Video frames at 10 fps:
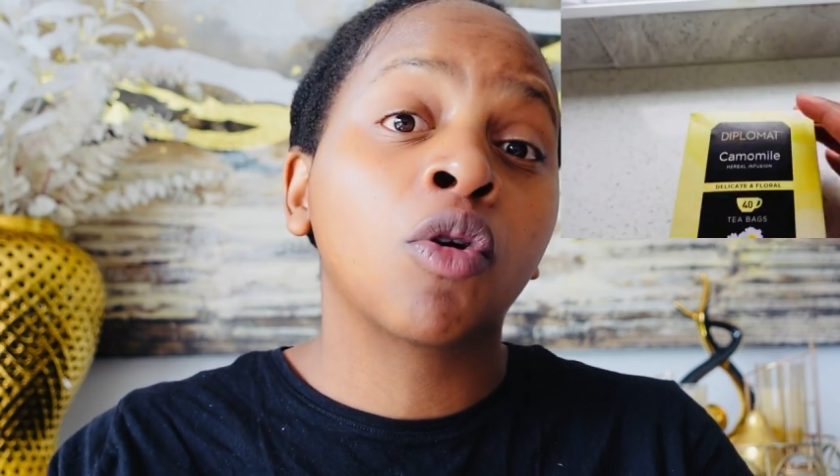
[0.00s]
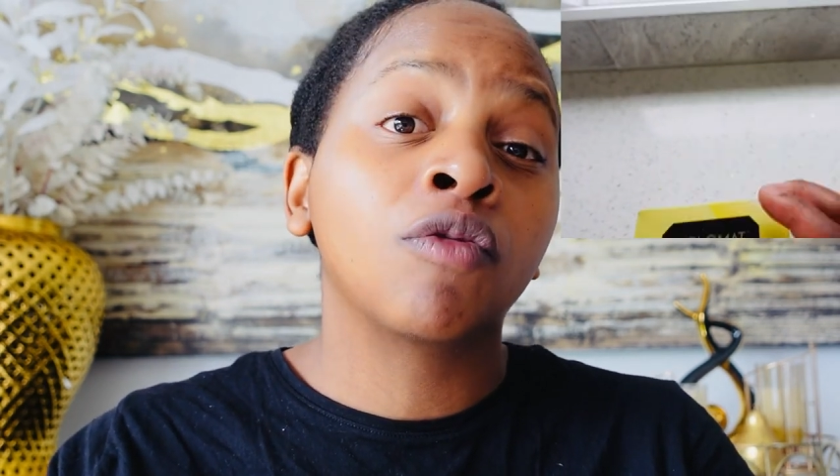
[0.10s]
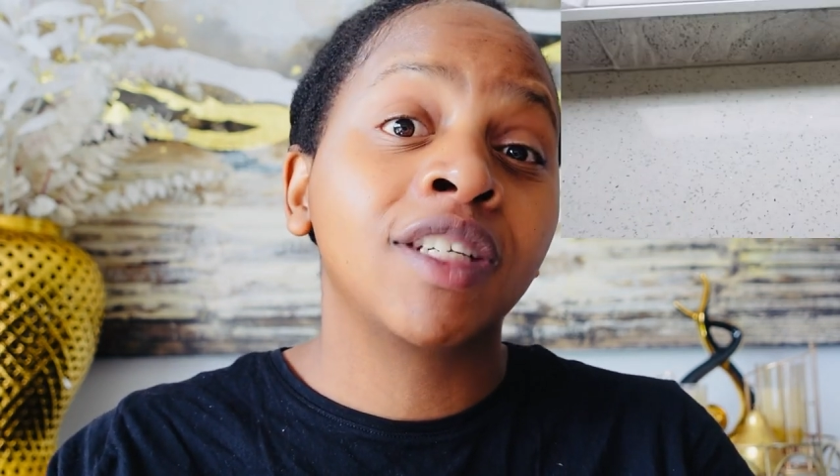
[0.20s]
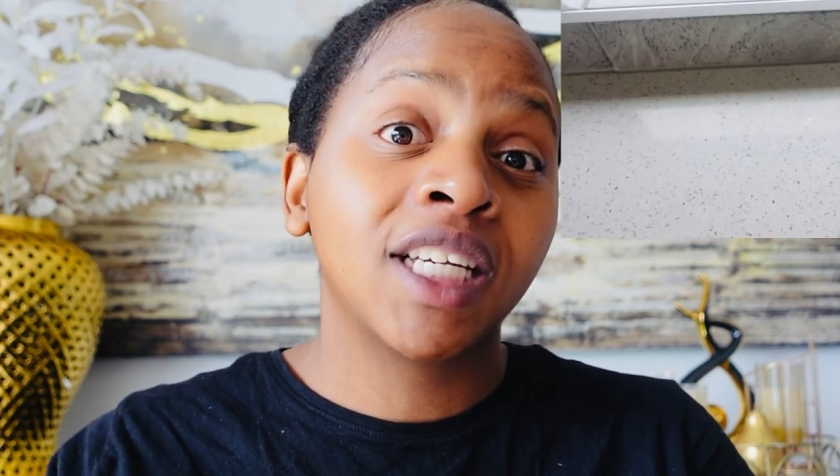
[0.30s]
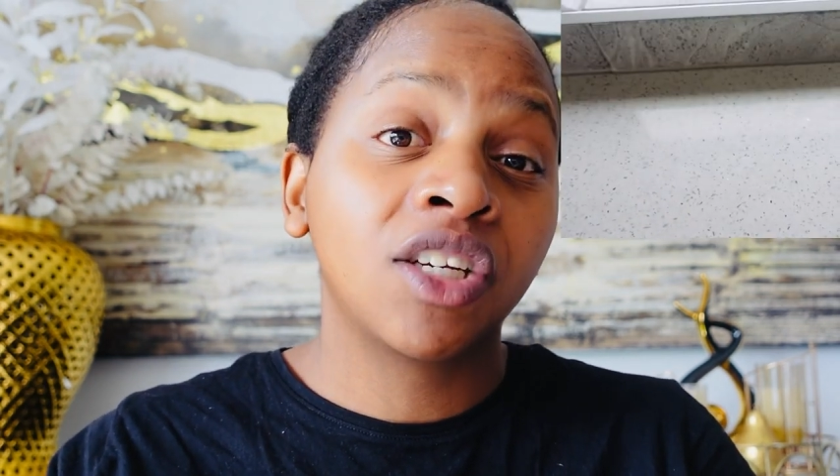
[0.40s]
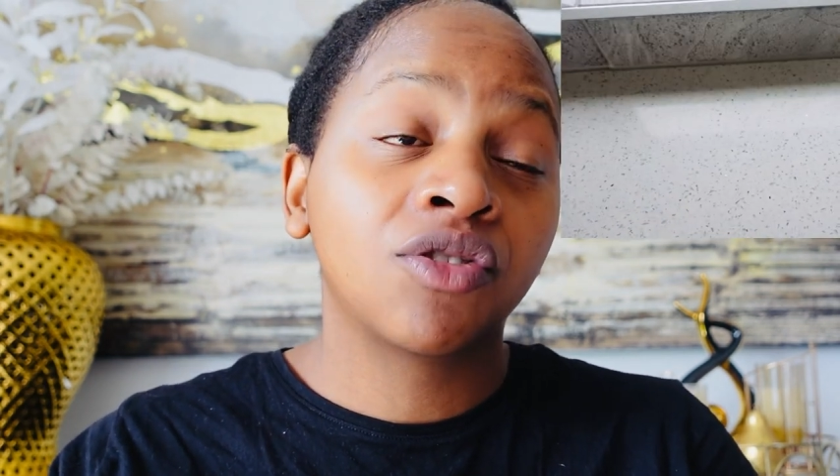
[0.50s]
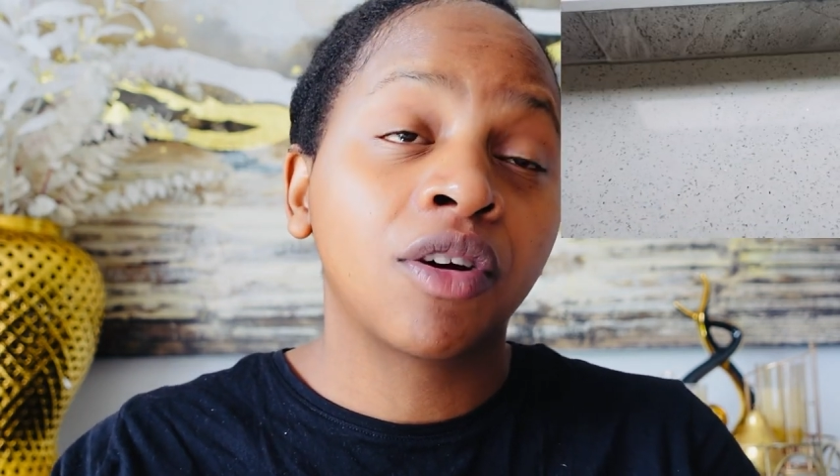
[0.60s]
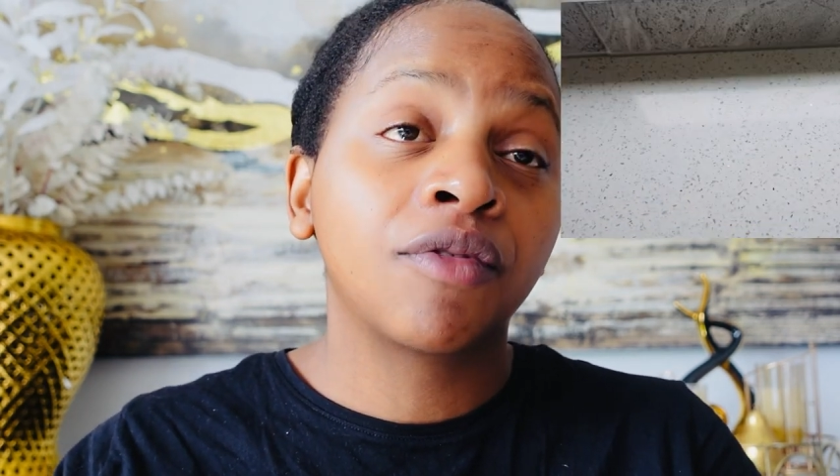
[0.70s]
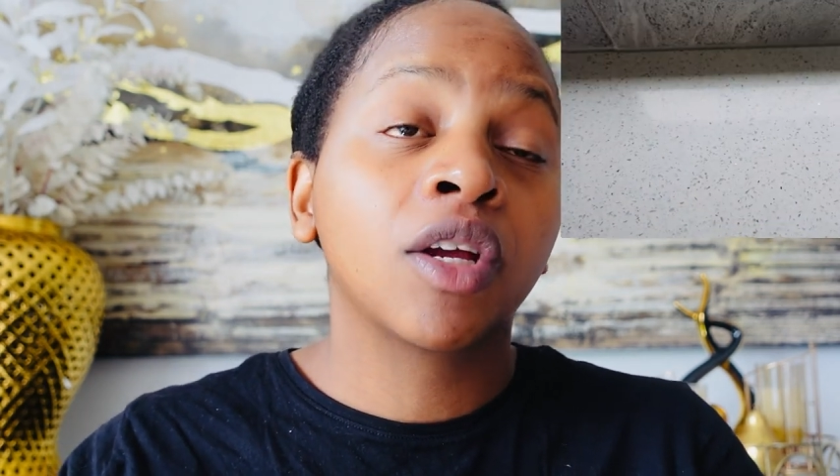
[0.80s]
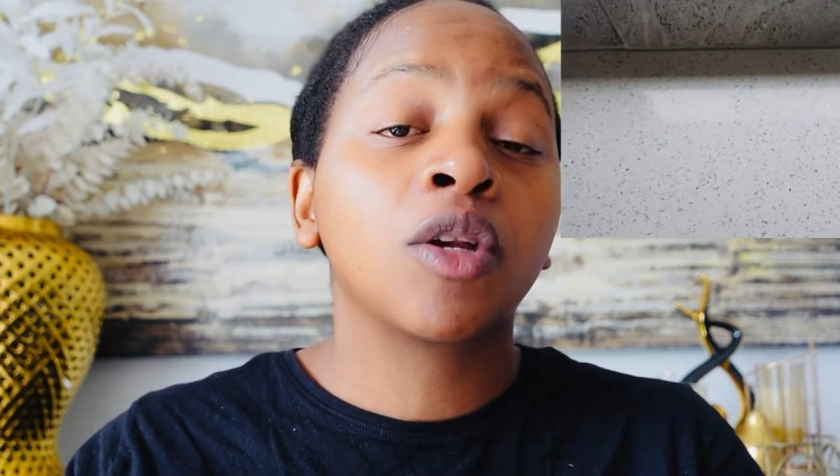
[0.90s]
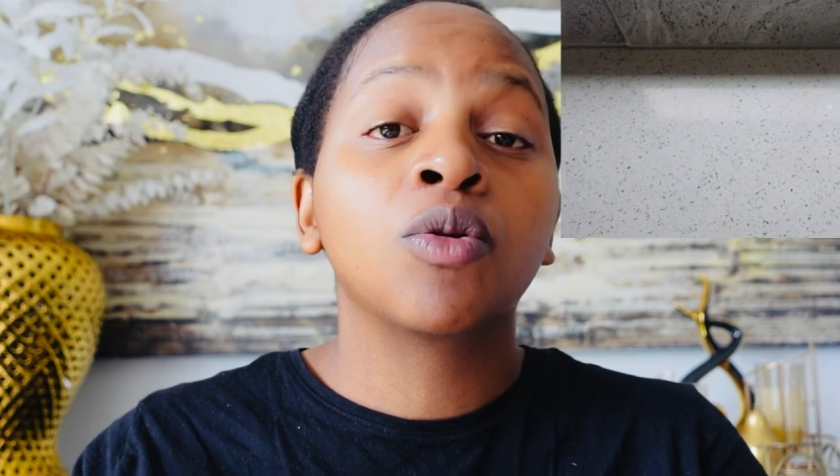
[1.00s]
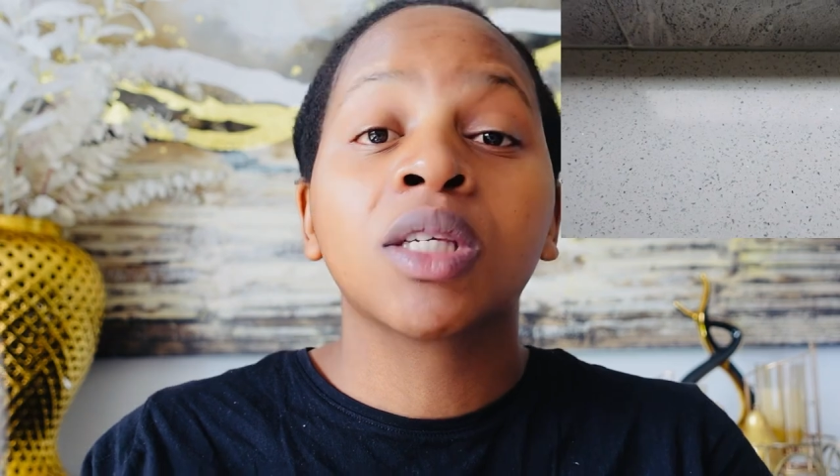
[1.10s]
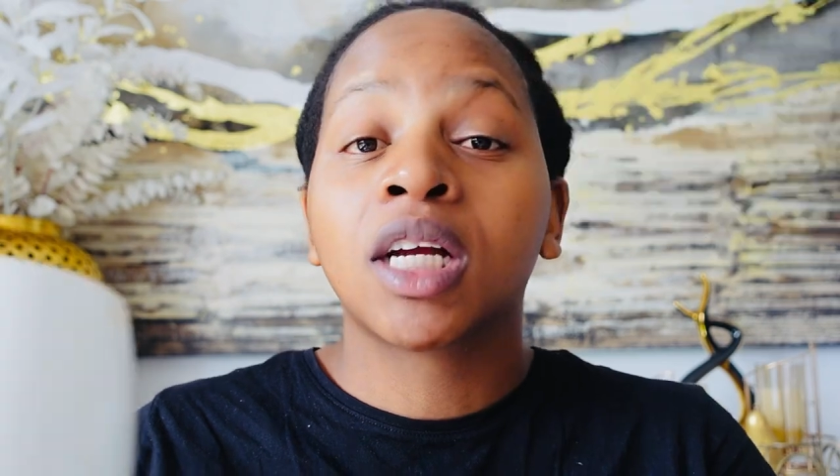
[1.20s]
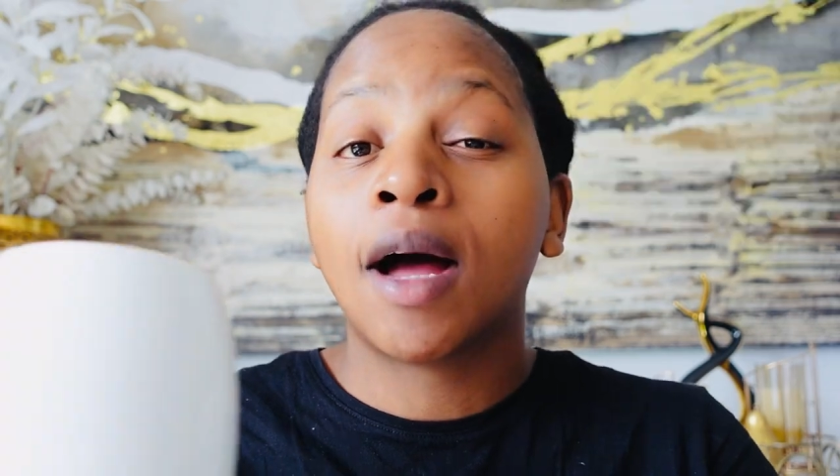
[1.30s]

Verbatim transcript: lot of dandruff you can use